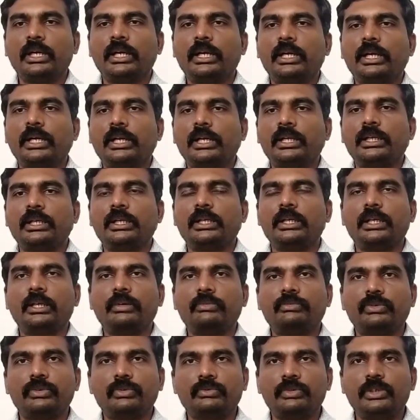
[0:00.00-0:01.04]
and
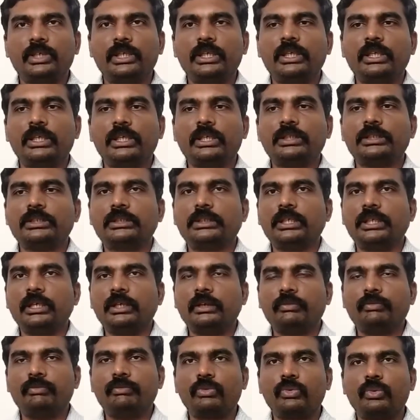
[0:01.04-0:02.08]
F of t is the
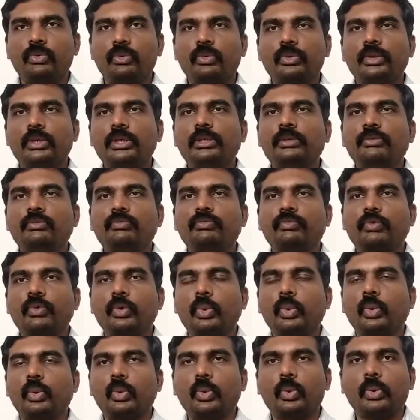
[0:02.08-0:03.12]
fluid
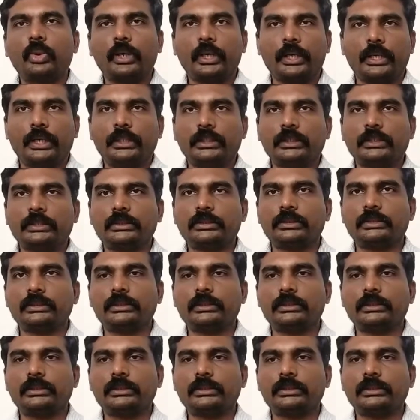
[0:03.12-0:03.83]
flow rate.